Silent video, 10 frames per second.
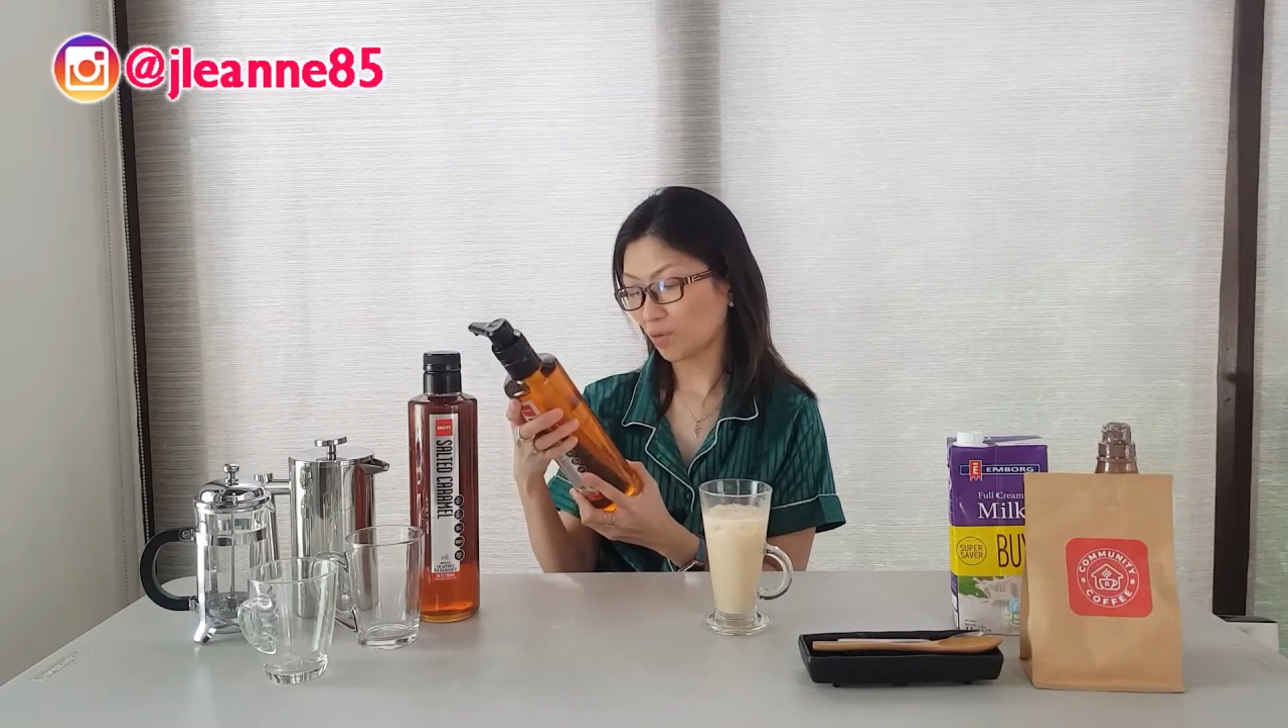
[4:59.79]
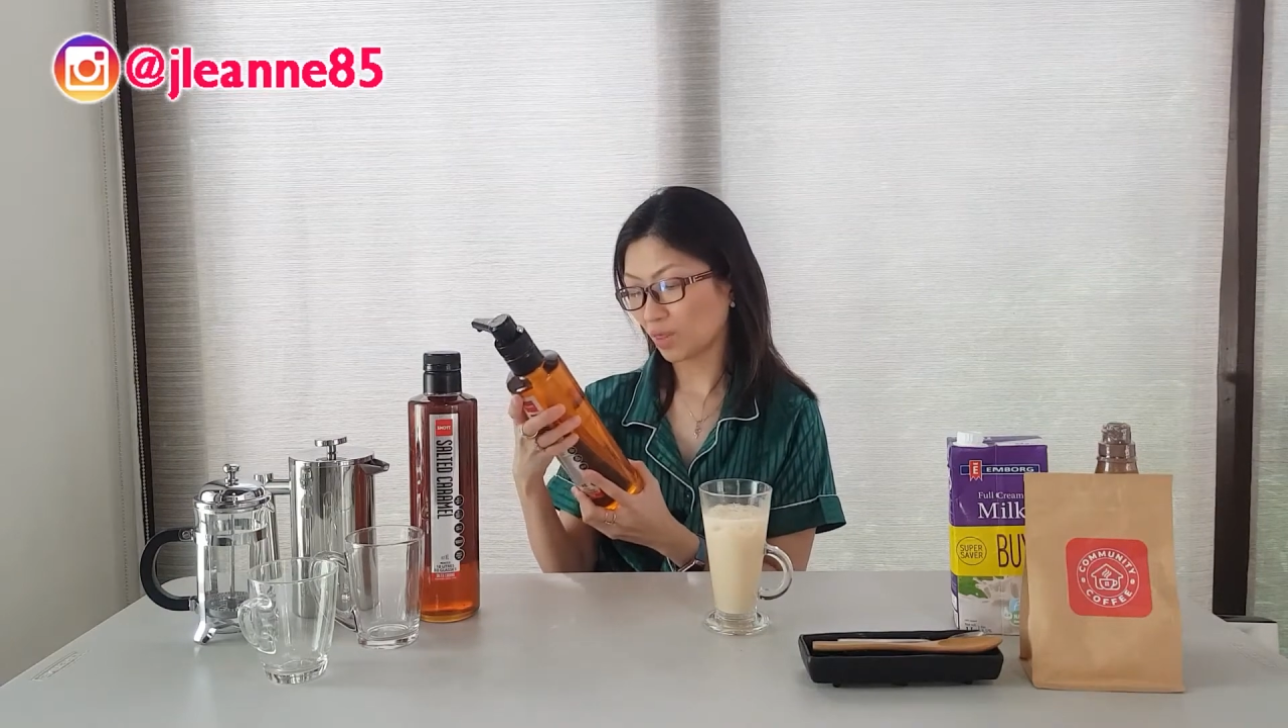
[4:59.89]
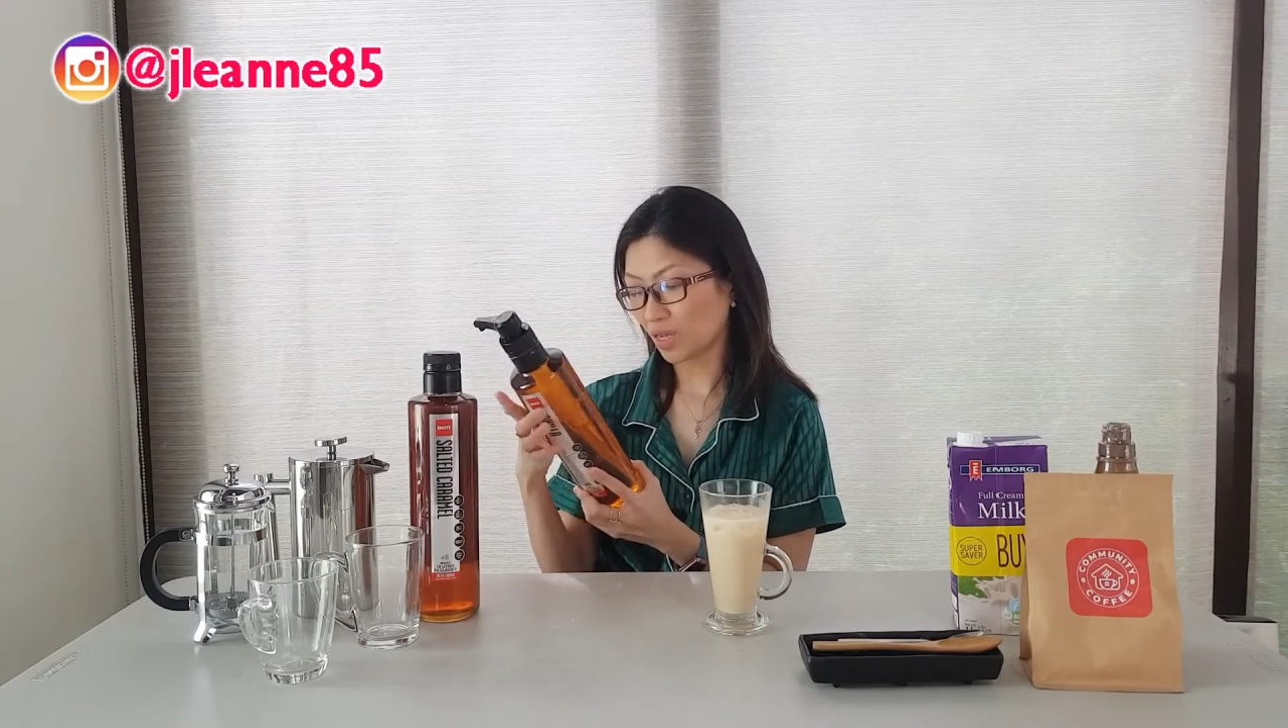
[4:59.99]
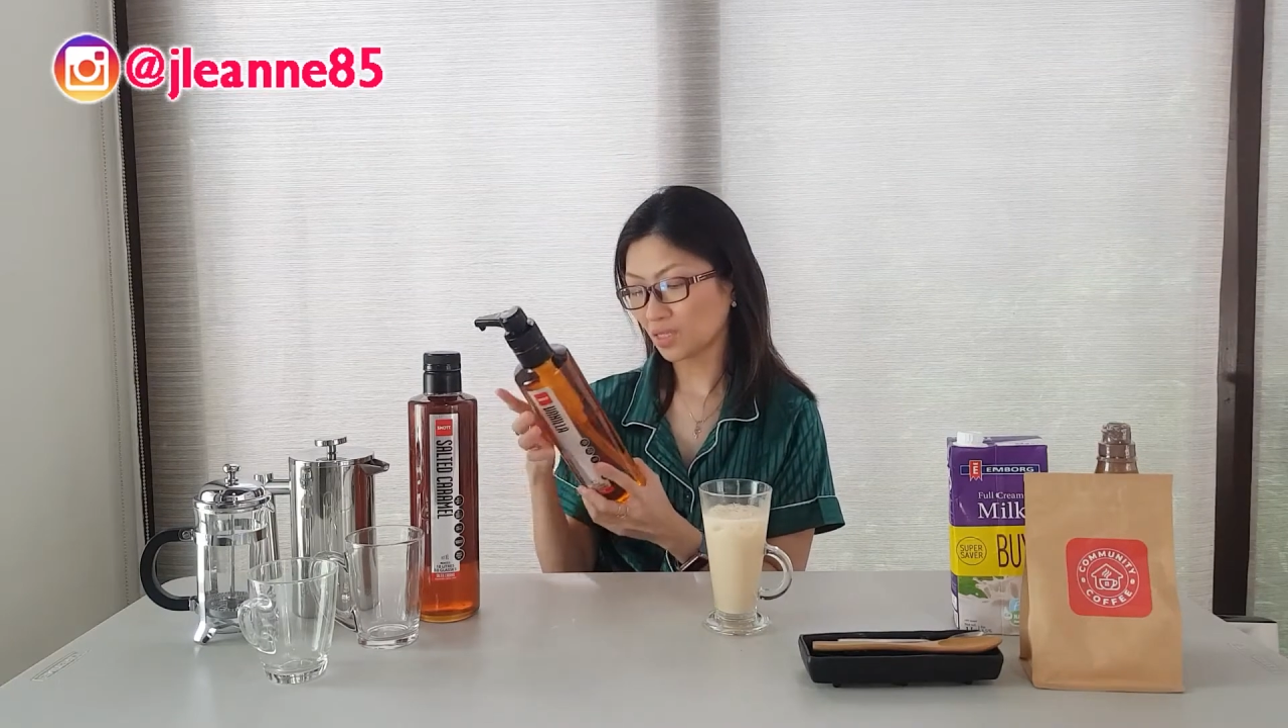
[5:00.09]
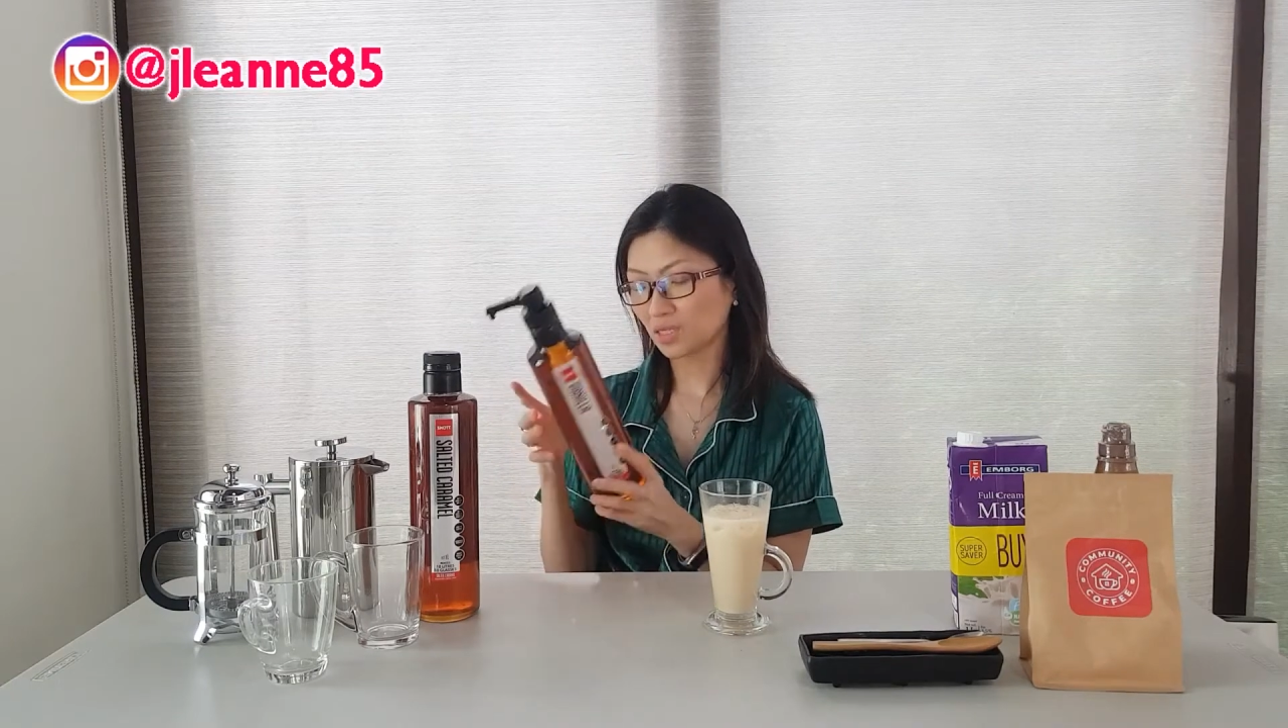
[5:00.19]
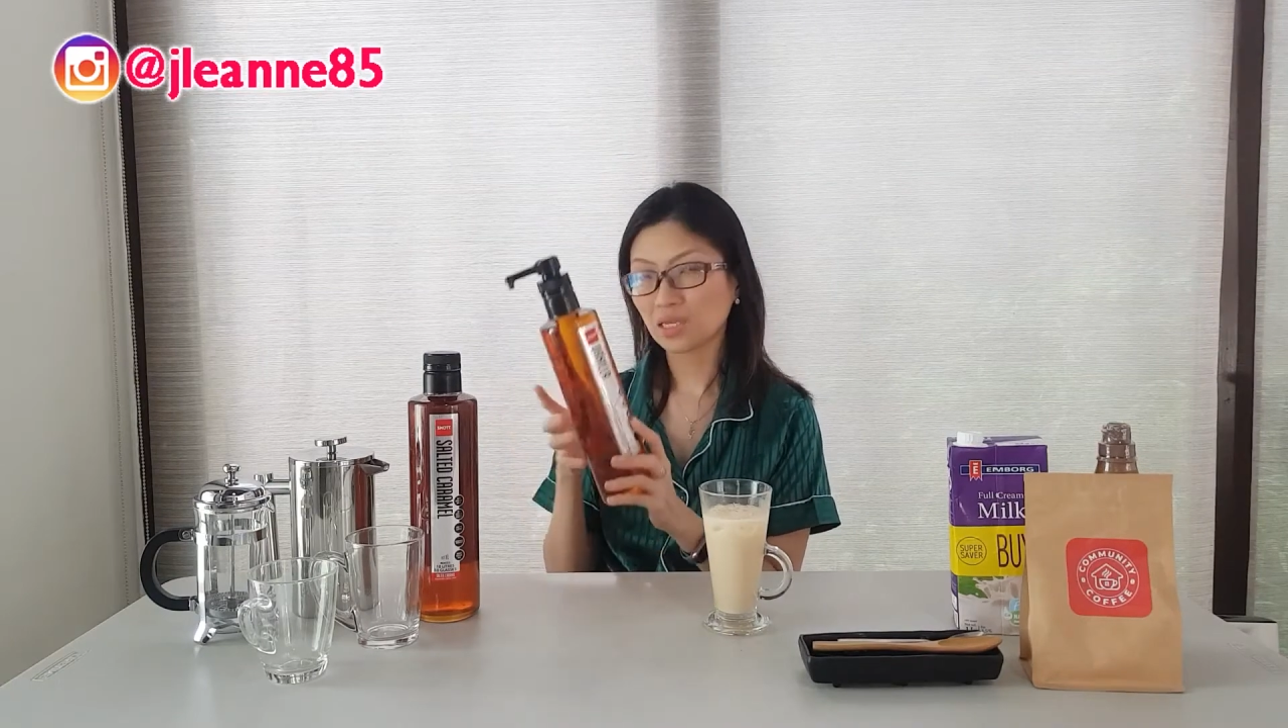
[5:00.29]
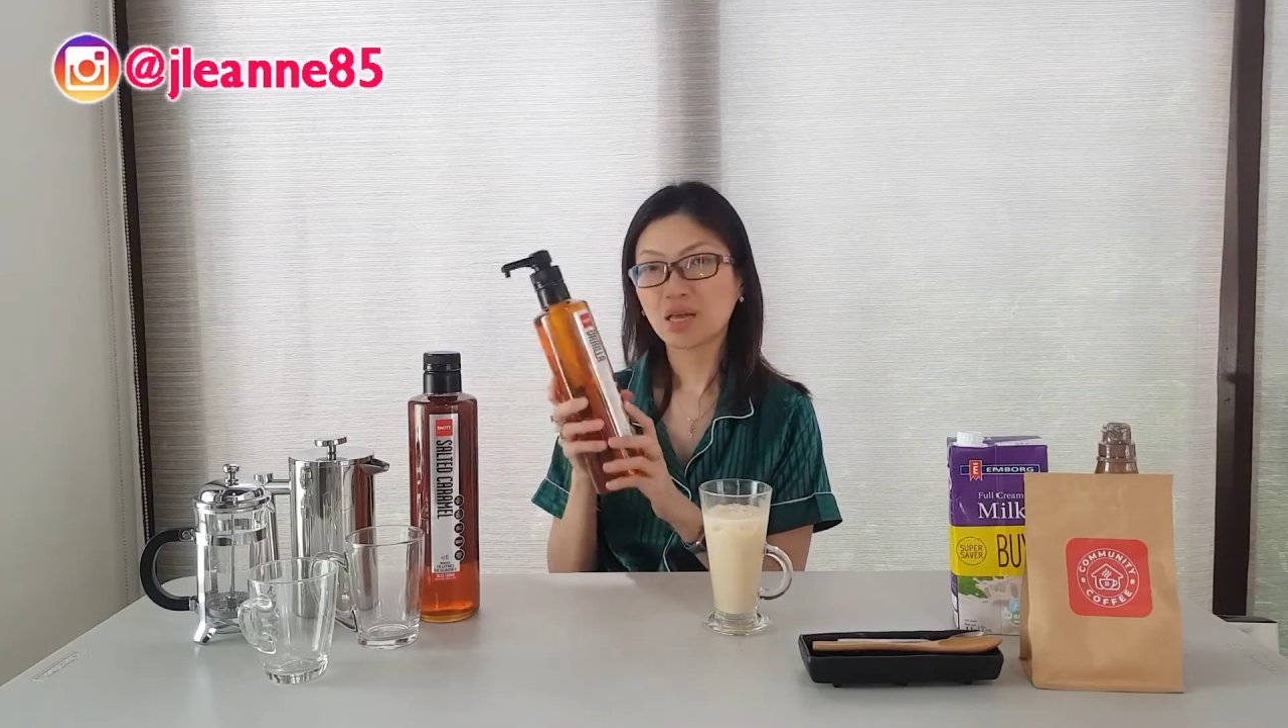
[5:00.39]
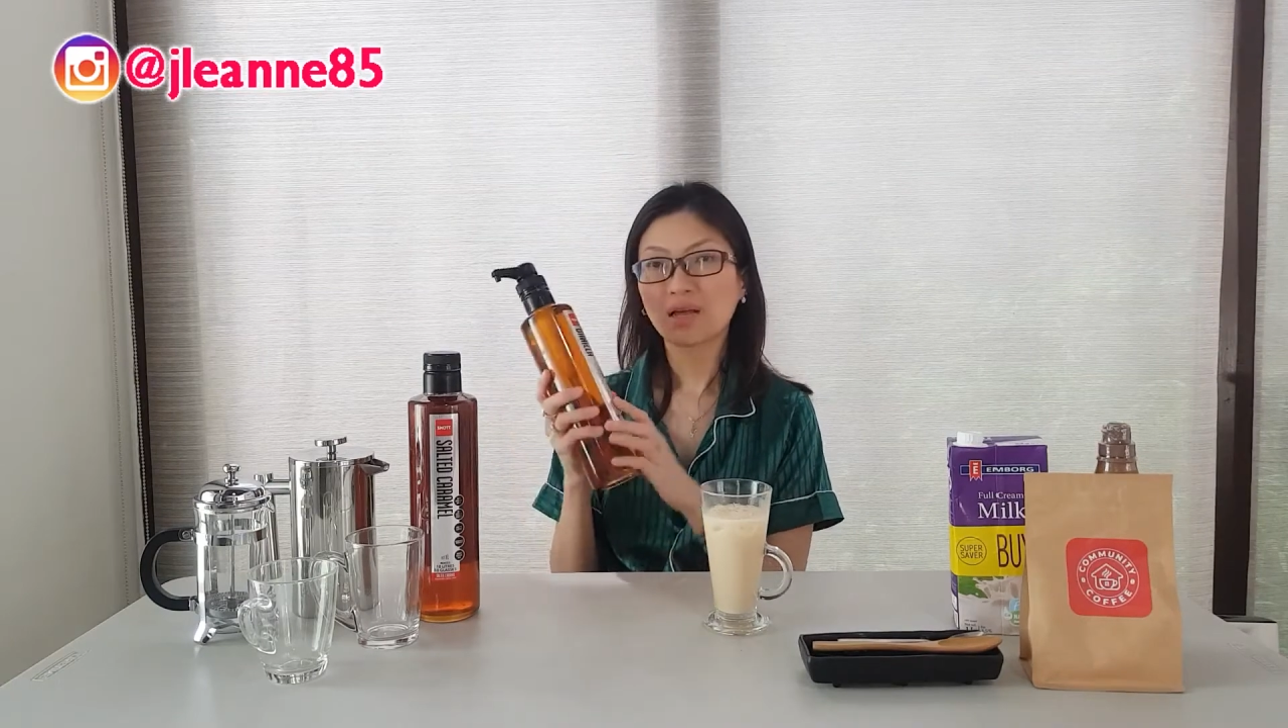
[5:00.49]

with this.